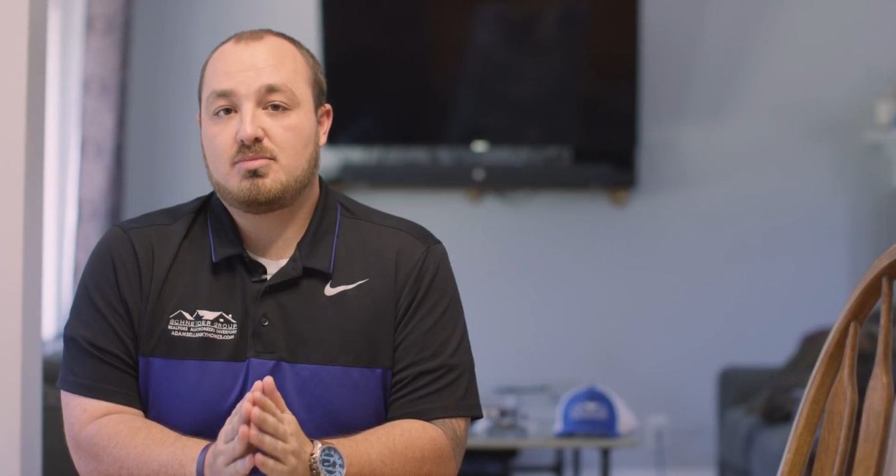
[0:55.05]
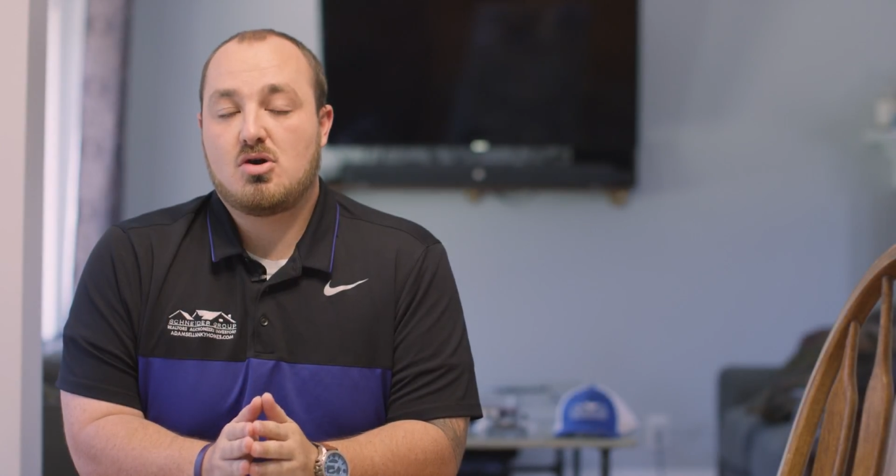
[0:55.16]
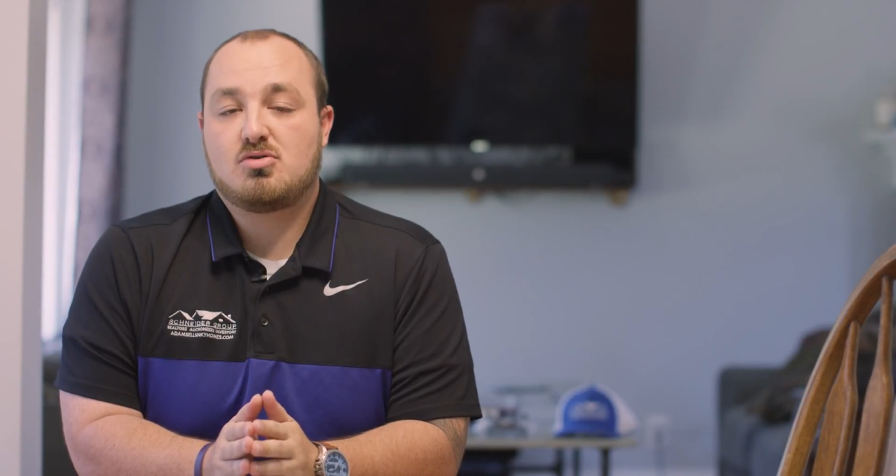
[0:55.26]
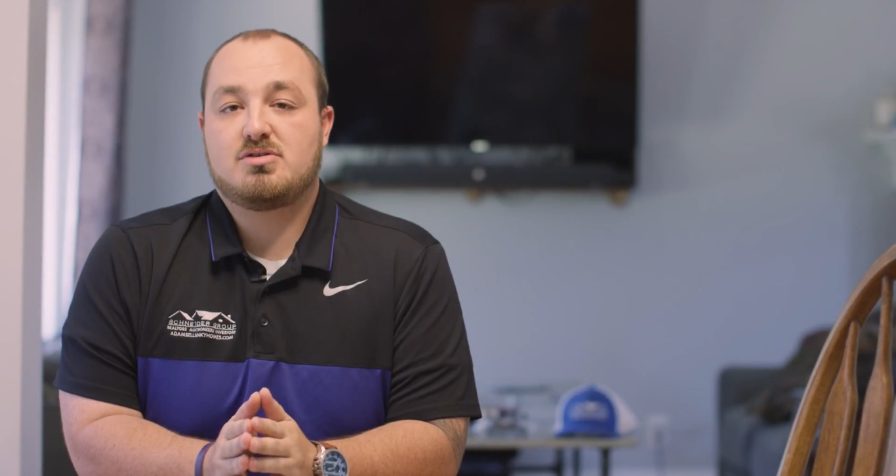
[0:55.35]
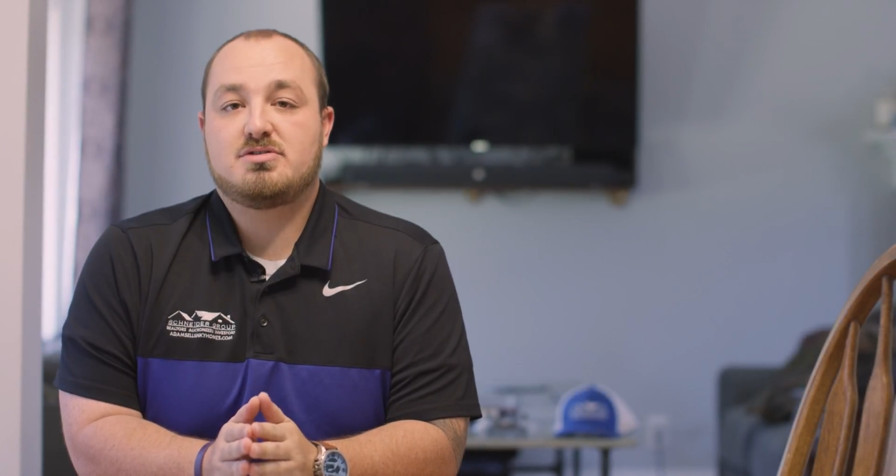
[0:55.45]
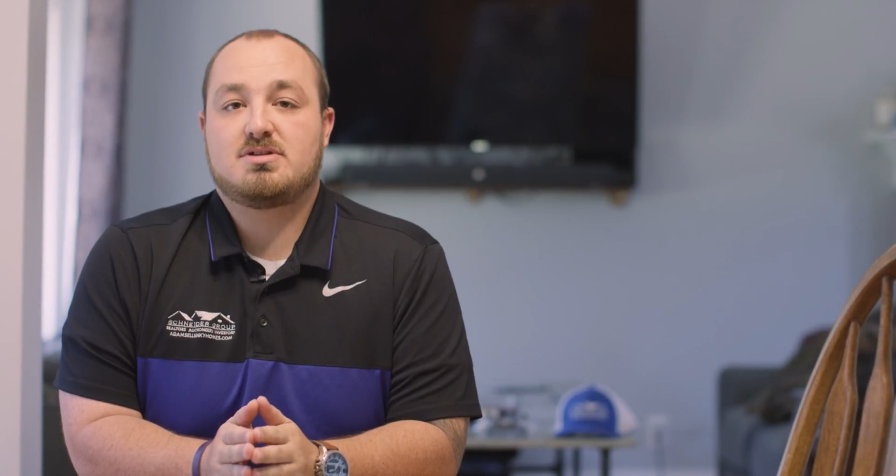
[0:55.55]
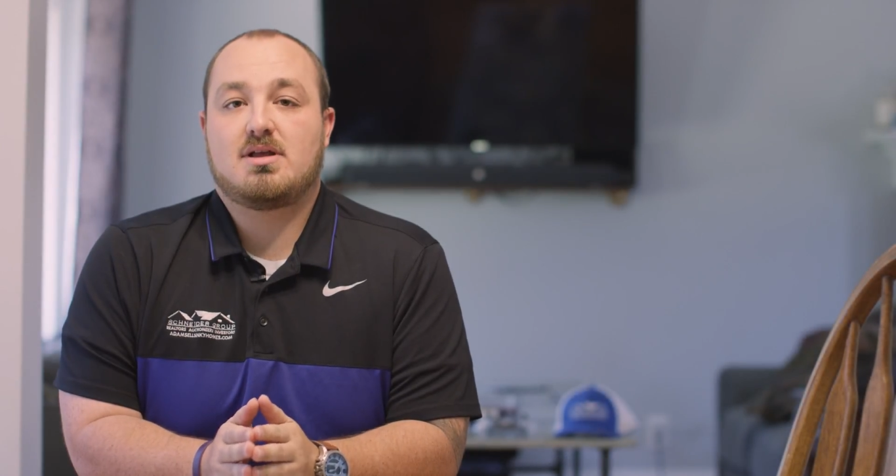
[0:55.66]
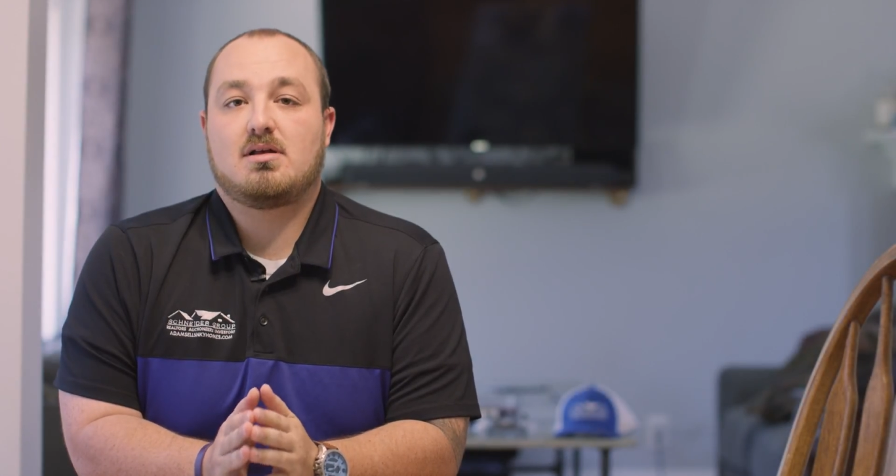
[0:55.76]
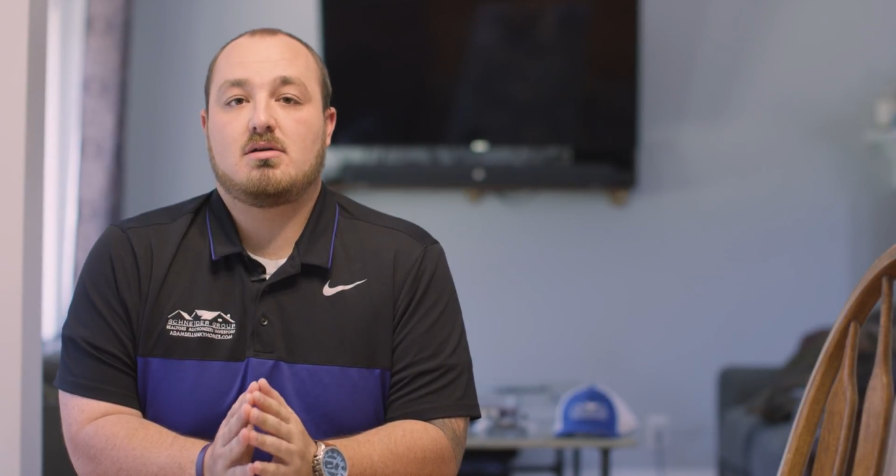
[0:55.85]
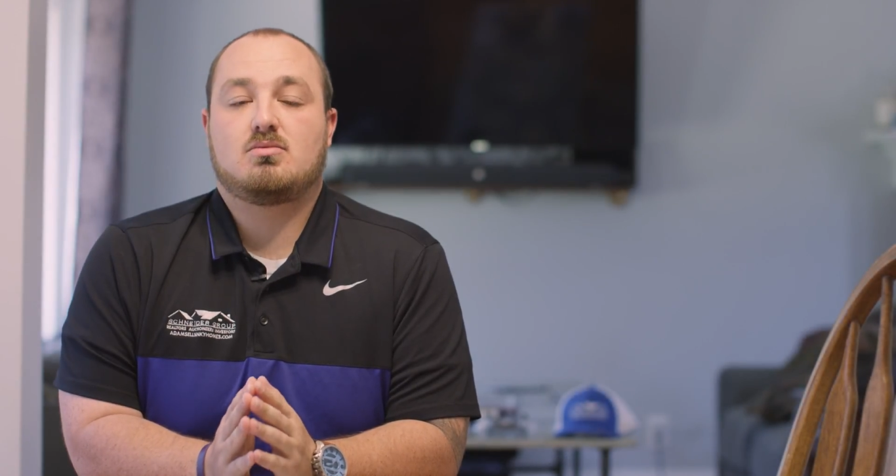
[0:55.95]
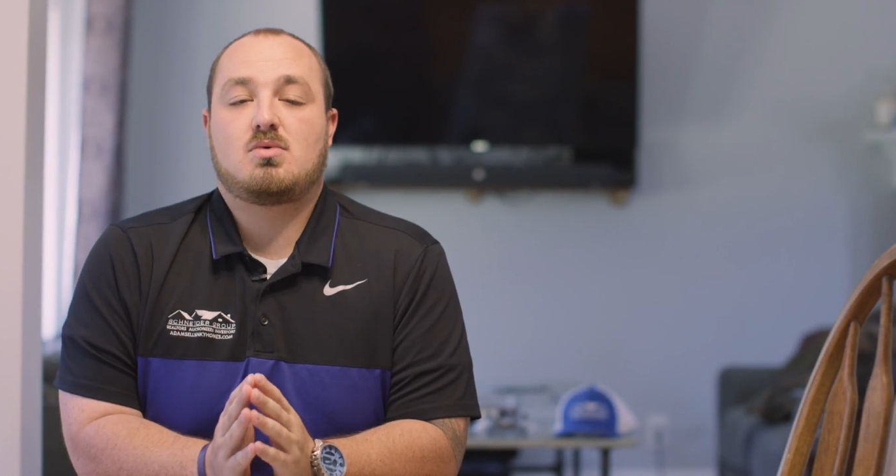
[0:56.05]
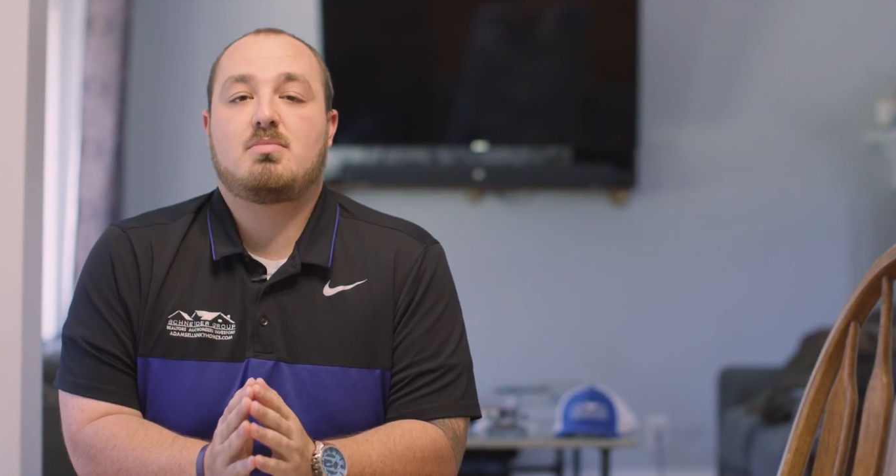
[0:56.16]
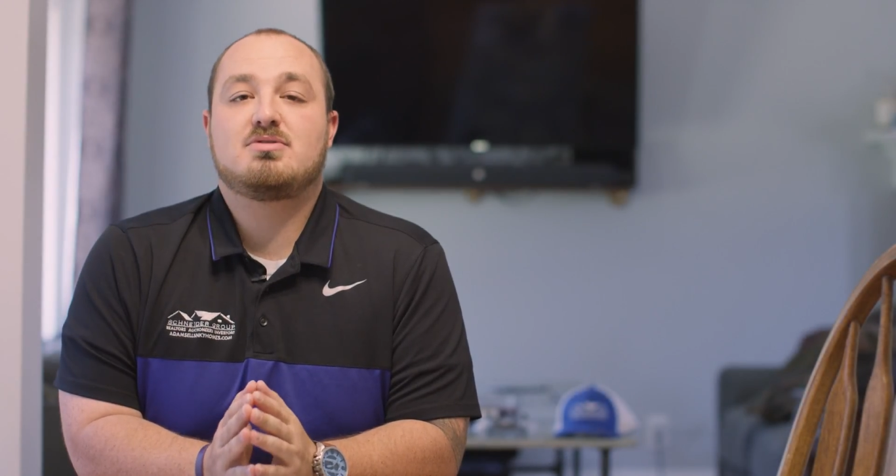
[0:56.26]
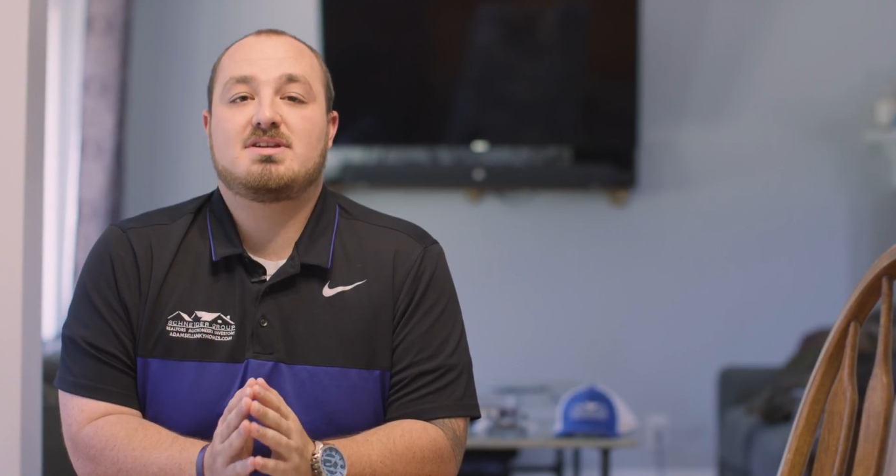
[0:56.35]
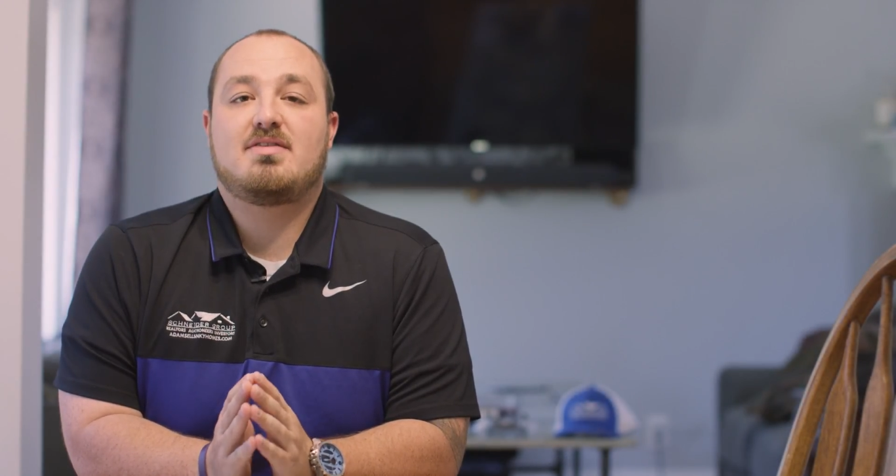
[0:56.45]
brokers
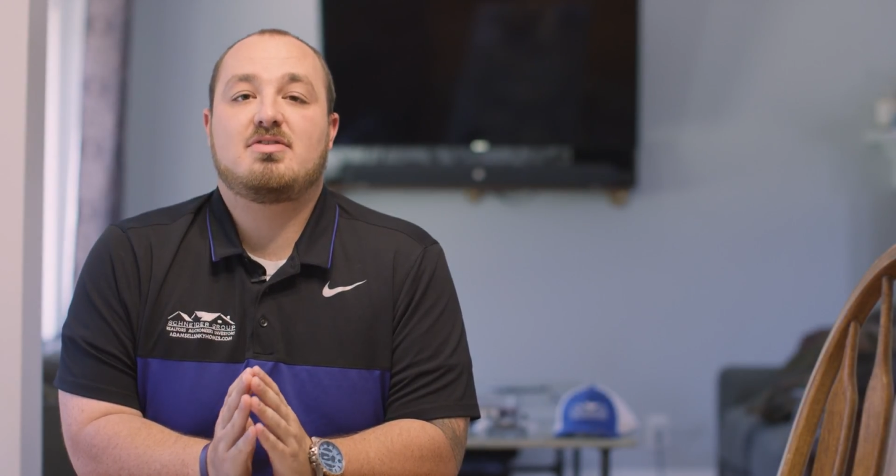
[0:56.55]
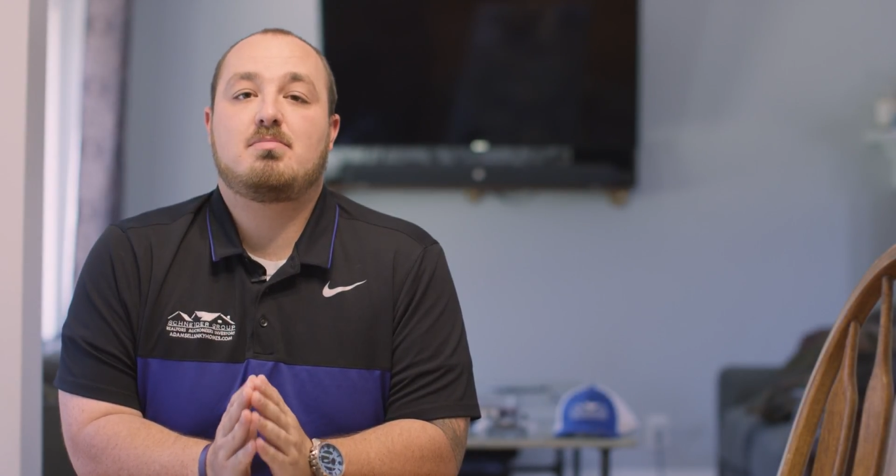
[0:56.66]
represent